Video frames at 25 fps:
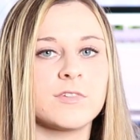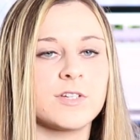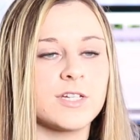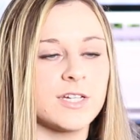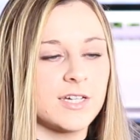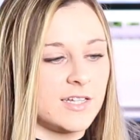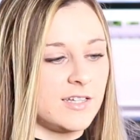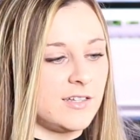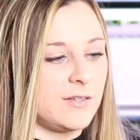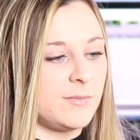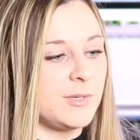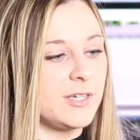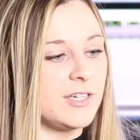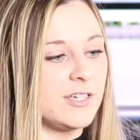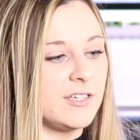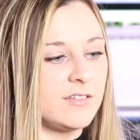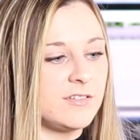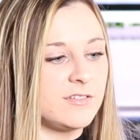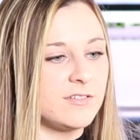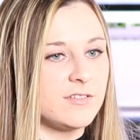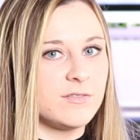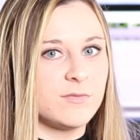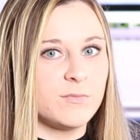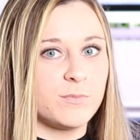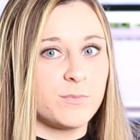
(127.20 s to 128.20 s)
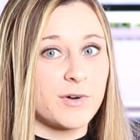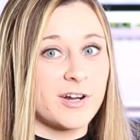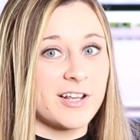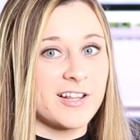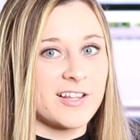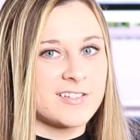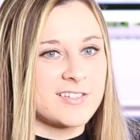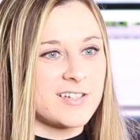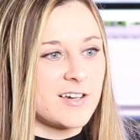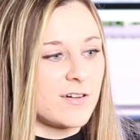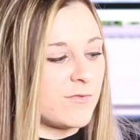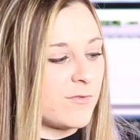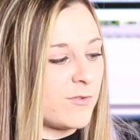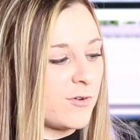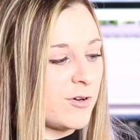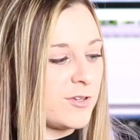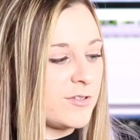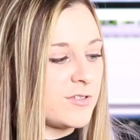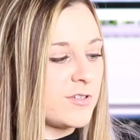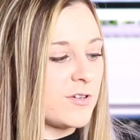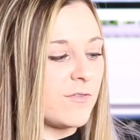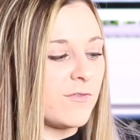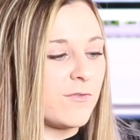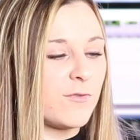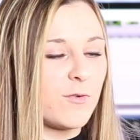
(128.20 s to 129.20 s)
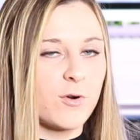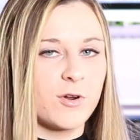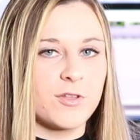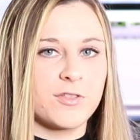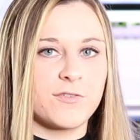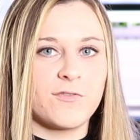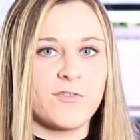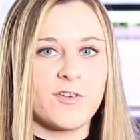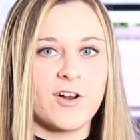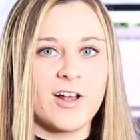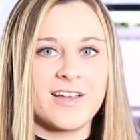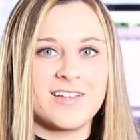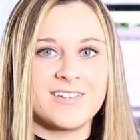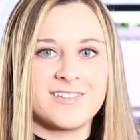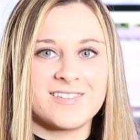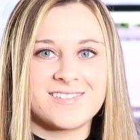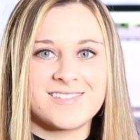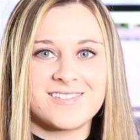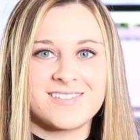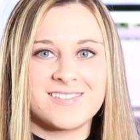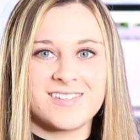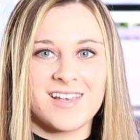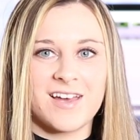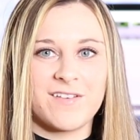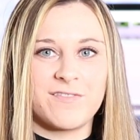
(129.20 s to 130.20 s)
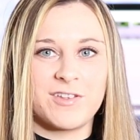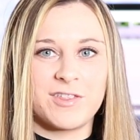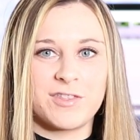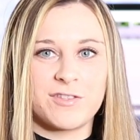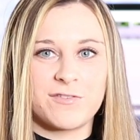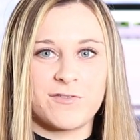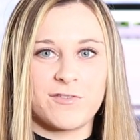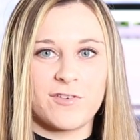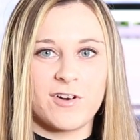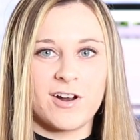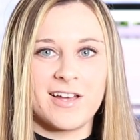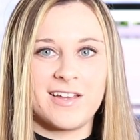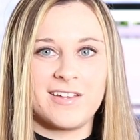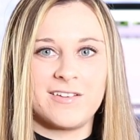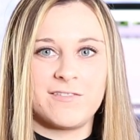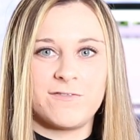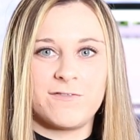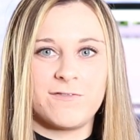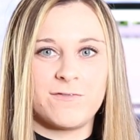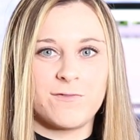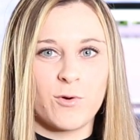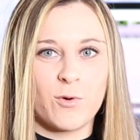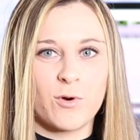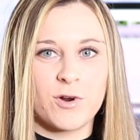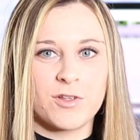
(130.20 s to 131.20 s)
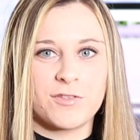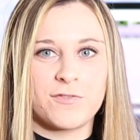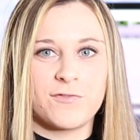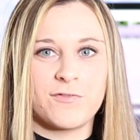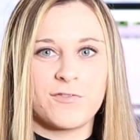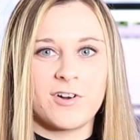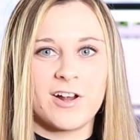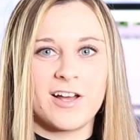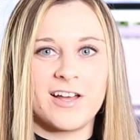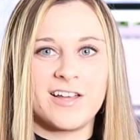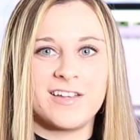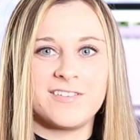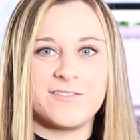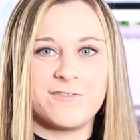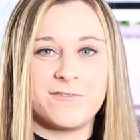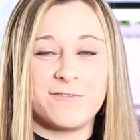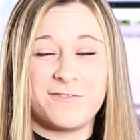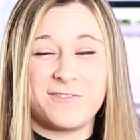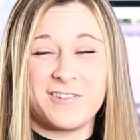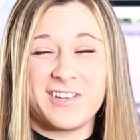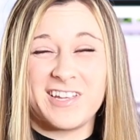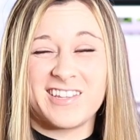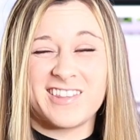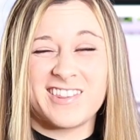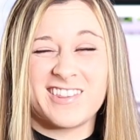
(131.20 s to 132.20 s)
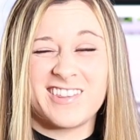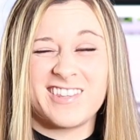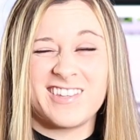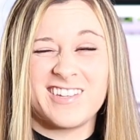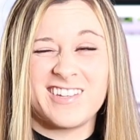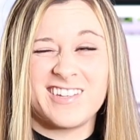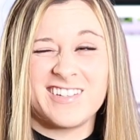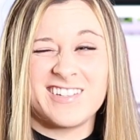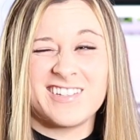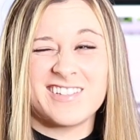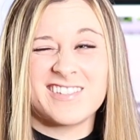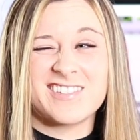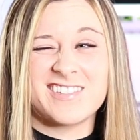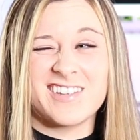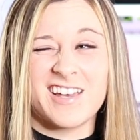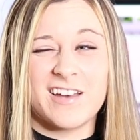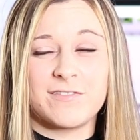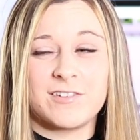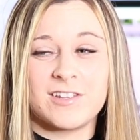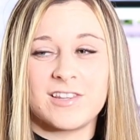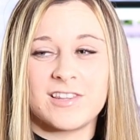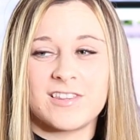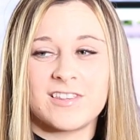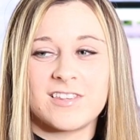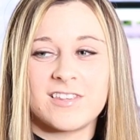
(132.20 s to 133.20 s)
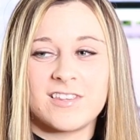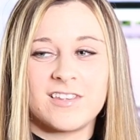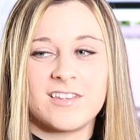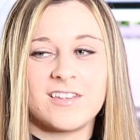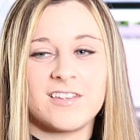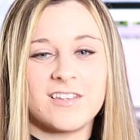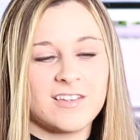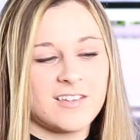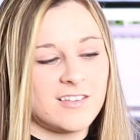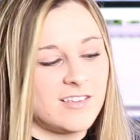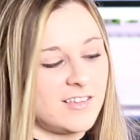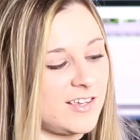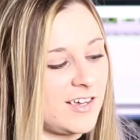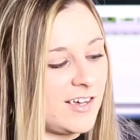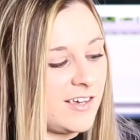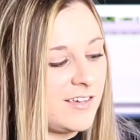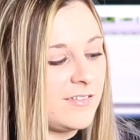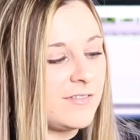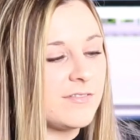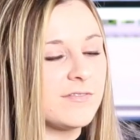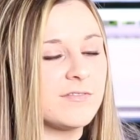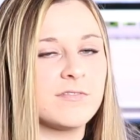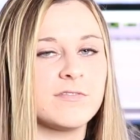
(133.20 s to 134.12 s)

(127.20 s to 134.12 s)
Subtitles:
Okay, let me break that down for you. So 4th fret, 7th fret, 4th fret, 5th, 7th. Okay?